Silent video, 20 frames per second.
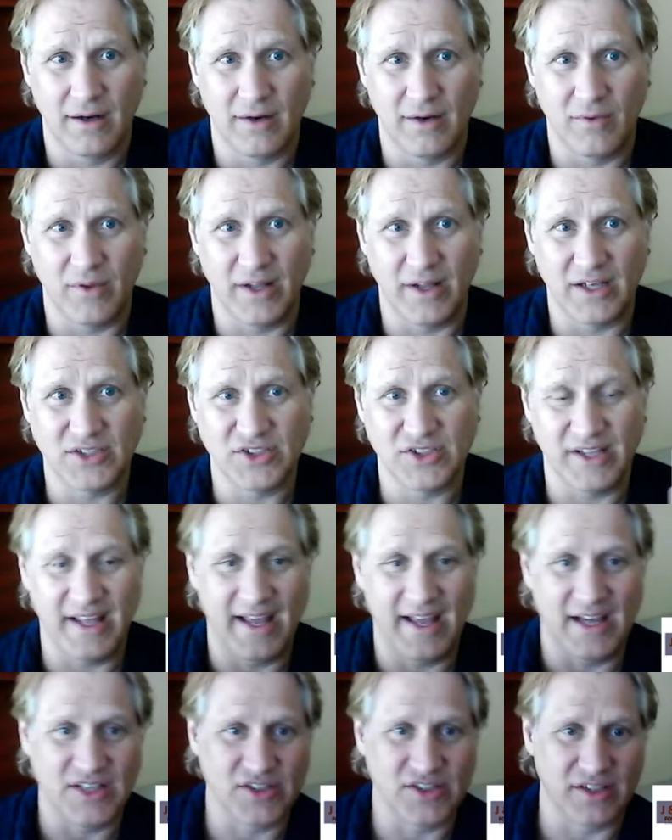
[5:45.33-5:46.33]
Well,
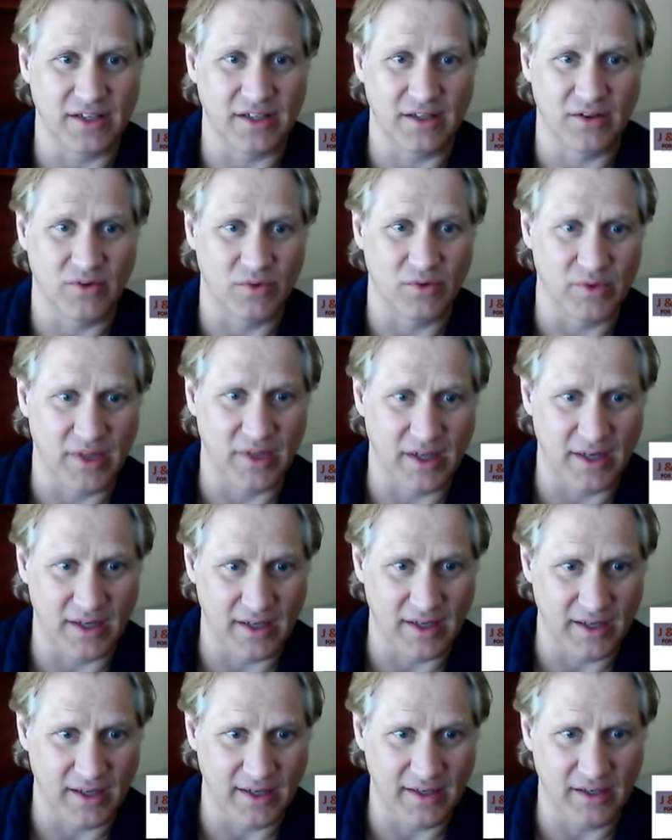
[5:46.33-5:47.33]
actually, hold on.
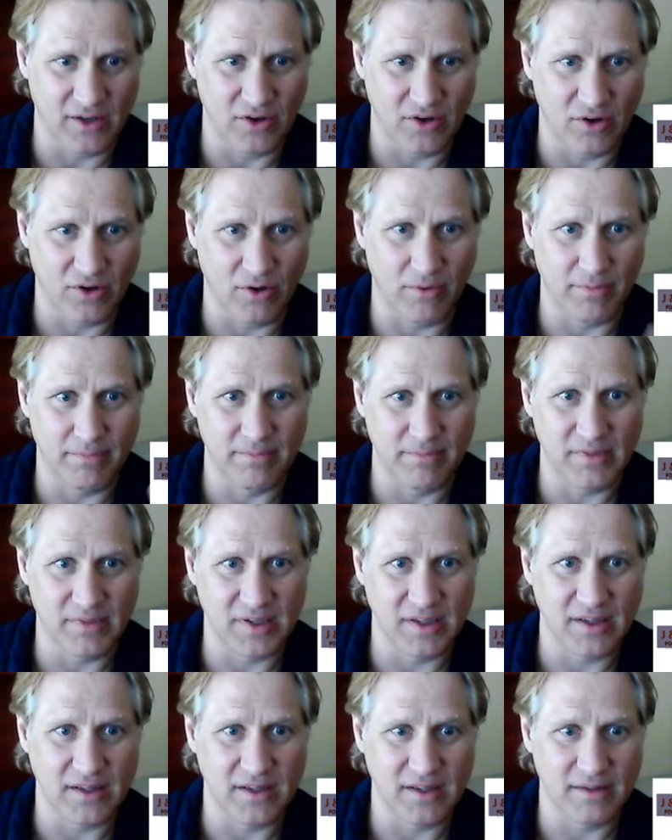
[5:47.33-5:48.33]
I need to go
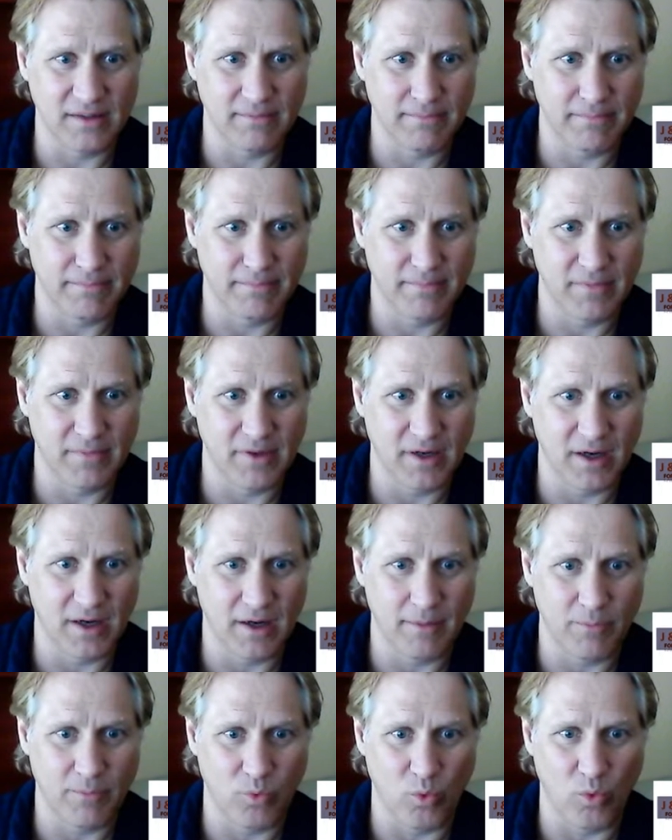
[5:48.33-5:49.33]

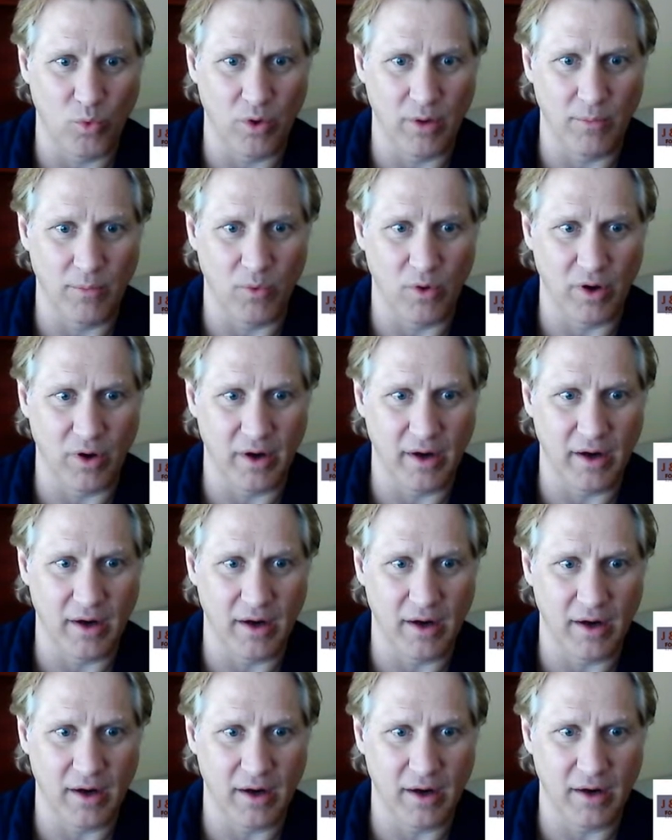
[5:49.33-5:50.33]
up one more
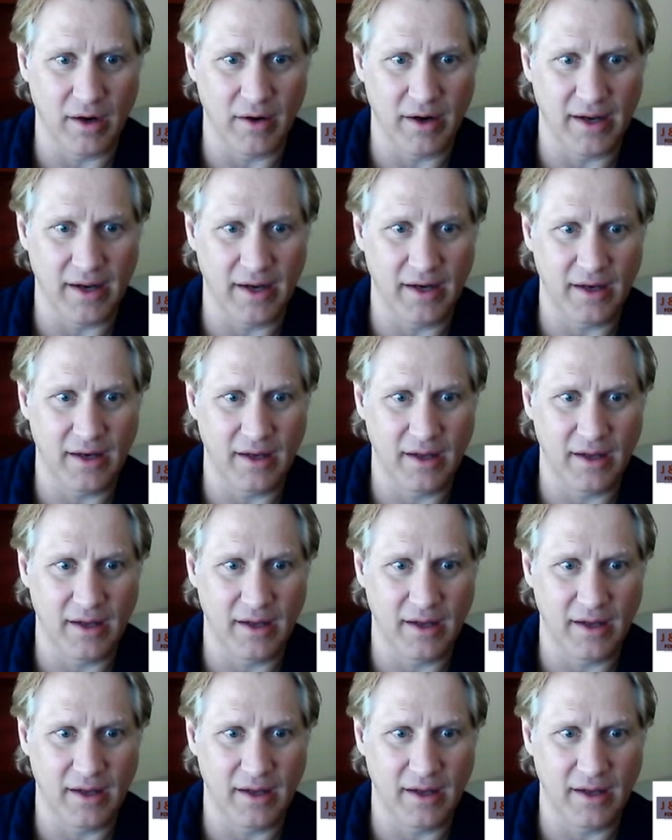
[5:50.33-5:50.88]
here, right?